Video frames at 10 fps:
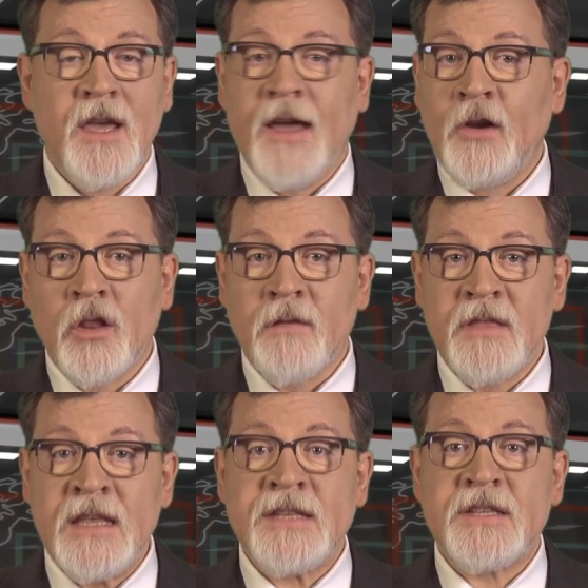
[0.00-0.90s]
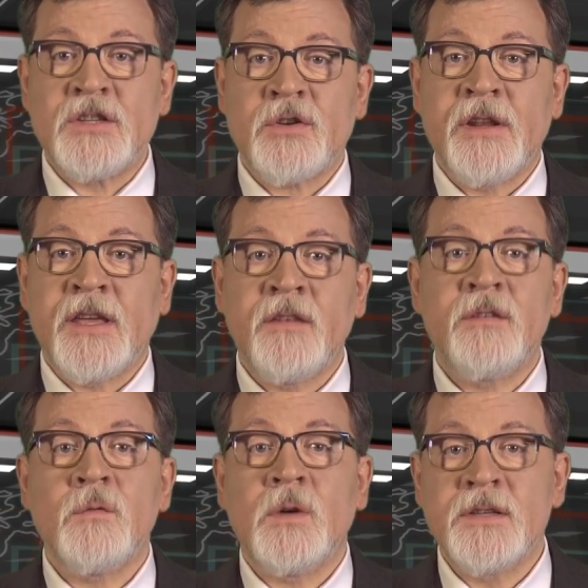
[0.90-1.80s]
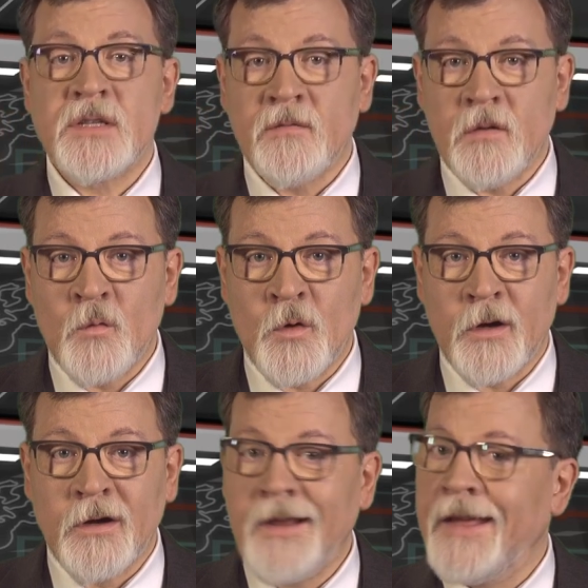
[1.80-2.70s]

and all of this is turning into a civil war.